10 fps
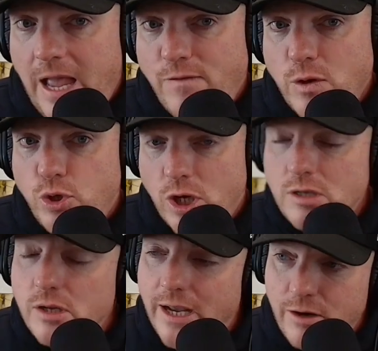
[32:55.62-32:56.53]
If you
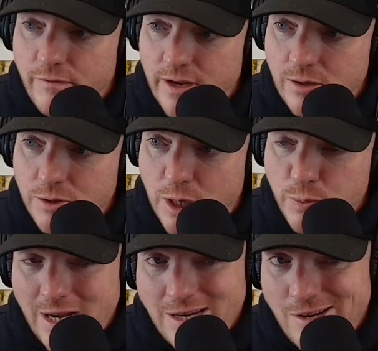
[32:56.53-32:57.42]
just look at your vehicle as
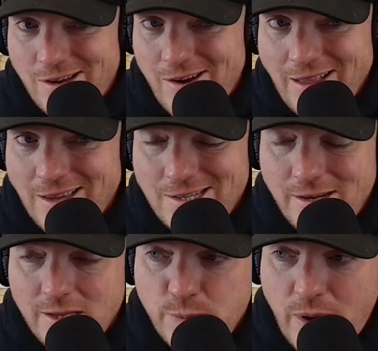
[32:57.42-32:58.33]
transportation, you're not
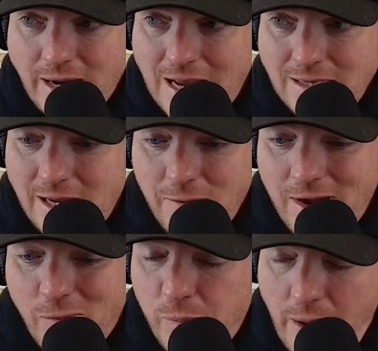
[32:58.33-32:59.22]
listening to this podcast
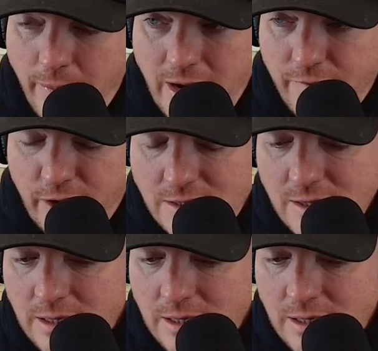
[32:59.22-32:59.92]
anyway, and we're probably not friends.